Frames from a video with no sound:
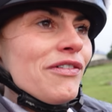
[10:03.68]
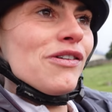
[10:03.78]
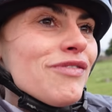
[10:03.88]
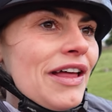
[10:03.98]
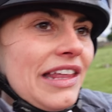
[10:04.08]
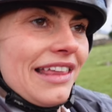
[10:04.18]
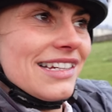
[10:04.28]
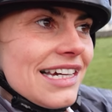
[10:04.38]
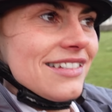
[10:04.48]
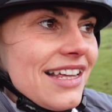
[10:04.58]
for a run the other
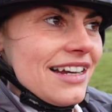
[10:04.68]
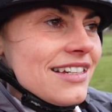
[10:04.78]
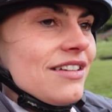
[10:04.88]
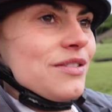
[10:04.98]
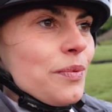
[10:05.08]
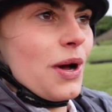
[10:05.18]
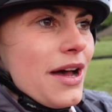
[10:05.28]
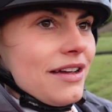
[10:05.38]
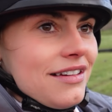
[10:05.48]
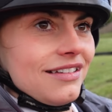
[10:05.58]
day because I had to go to
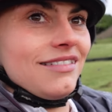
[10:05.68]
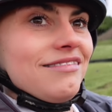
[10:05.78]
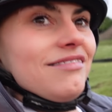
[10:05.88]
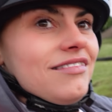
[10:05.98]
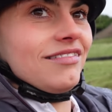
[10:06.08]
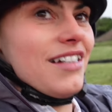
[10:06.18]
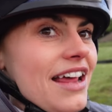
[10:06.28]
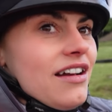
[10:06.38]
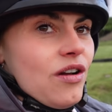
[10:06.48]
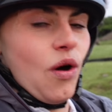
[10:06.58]
work
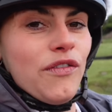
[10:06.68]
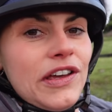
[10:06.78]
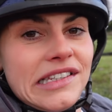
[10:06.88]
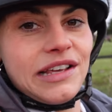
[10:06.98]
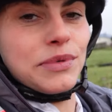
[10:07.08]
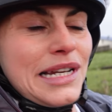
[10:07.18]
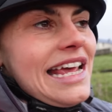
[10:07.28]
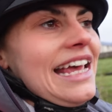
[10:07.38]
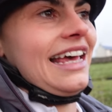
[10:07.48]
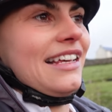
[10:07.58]
in an office that was
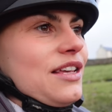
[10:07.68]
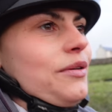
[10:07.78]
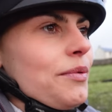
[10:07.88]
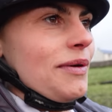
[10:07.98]
near here. So I